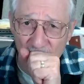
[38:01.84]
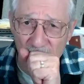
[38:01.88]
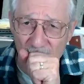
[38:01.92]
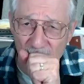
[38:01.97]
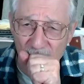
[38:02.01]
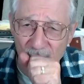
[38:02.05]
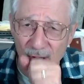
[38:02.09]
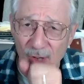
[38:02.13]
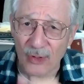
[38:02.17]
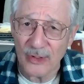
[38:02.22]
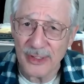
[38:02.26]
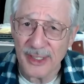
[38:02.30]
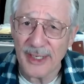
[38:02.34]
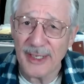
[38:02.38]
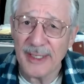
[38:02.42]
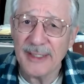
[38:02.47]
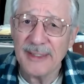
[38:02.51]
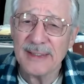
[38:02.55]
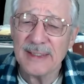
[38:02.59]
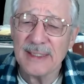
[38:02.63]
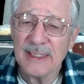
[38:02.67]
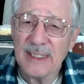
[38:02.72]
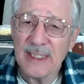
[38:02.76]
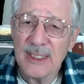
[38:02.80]
Okay,
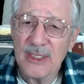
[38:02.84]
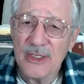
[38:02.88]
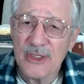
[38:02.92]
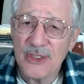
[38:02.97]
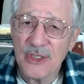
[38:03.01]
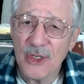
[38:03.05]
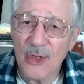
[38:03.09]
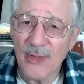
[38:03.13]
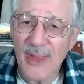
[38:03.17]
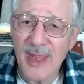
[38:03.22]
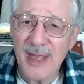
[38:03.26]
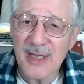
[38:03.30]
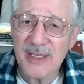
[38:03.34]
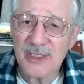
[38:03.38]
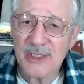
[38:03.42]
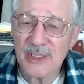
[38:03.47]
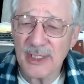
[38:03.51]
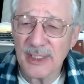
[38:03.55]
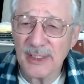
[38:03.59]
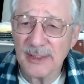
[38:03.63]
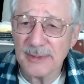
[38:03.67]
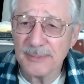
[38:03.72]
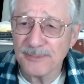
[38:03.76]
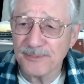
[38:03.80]
so that's
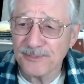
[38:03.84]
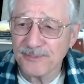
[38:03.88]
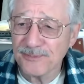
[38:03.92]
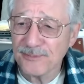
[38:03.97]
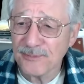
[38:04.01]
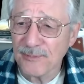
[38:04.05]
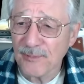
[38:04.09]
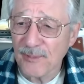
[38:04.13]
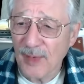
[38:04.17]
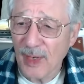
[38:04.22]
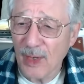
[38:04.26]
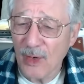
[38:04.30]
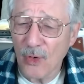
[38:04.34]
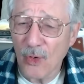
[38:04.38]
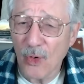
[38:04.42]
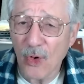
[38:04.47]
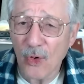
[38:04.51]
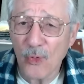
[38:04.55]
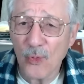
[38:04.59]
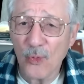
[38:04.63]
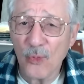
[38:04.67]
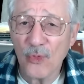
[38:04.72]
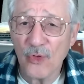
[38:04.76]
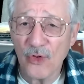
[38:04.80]
the
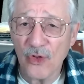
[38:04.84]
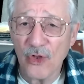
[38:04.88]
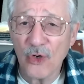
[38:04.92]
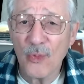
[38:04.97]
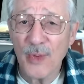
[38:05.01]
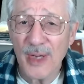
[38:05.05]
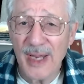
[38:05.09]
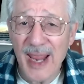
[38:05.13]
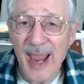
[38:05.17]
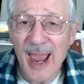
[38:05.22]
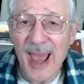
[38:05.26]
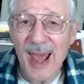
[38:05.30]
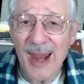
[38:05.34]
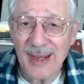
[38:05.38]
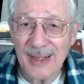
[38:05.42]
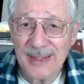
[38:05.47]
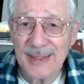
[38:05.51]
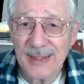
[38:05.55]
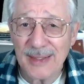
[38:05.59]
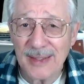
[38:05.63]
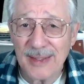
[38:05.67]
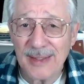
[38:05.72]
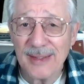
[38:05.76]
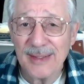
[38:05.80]

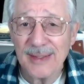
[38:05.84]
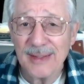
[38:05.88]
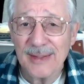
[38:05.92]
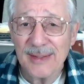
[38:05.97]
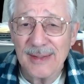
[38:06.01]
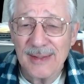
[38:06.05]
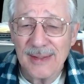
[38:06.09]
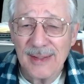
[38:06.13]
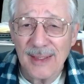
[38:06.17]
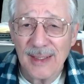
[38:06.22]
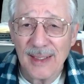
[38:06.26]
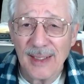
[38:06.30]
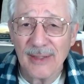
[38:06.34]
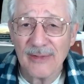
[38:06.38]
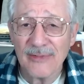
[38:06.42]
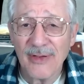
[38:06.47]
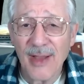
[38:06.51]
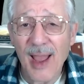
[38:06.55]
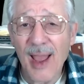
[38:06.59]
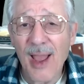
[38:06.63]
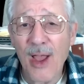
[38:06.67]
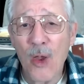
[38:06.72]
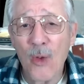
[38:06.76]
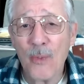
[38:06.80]
reality of
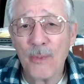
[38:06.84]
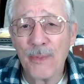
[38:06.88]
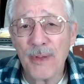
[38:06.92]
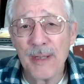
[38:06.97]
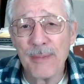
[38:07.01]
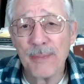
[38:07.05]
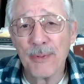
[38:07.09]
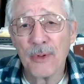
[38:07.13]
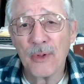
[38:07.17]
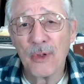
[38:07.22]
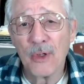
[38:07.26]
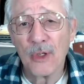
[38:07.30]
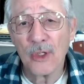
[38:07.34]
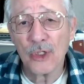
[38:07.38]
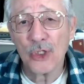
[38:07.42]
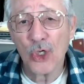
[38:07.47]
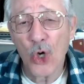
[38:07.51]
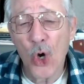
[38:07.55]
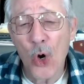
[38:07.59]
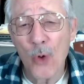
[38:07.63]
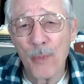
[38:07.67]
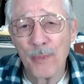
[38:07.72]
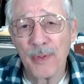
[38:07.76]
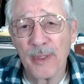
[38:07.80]
how people are
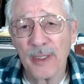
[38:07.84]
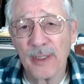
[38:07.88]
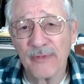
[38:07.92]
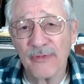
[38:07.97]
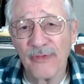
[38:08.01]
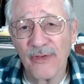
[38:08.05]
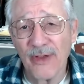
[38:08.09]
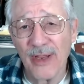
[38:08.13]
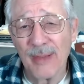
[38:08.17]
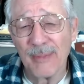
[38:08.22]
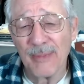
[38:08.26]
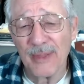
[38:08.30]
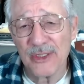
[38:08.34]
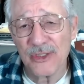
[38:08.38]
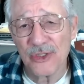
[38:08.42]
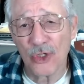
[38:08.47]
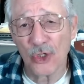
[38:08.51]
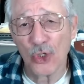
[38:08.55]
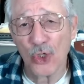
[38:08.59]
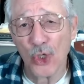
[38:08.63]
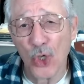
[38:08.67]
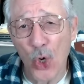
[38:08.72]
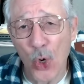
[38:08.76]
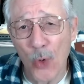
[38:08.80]
coping. Families are
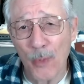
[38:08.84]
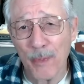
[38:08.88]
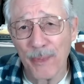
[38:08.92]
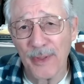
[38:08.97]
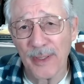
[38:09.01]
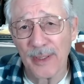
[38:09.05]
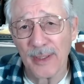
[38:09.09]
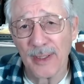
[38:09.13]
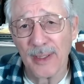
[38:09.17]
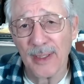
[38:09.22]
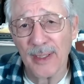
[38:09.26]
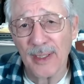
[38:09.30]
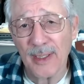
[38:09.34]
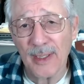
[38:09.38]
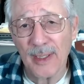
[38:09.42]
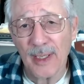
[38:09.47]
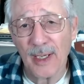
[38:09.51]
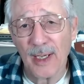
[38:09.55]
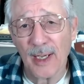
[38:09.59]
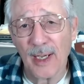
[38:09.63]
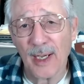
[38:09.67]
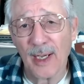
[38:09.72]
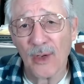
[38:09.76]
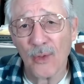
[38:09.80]
coping
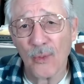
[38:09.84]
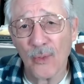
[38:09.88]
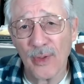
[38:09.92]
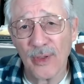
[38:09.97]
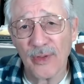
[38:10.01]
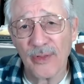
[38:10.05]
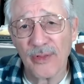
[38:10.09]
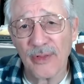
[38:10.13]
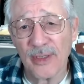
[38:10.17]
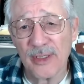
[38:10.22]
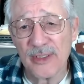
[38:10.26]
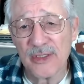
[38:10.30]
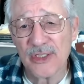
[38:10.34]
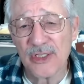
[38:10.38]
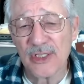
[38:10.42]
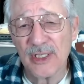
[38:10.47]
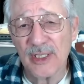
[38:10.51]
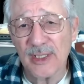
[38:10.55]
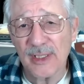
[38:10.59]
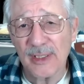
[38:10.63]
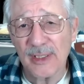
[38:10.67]
with this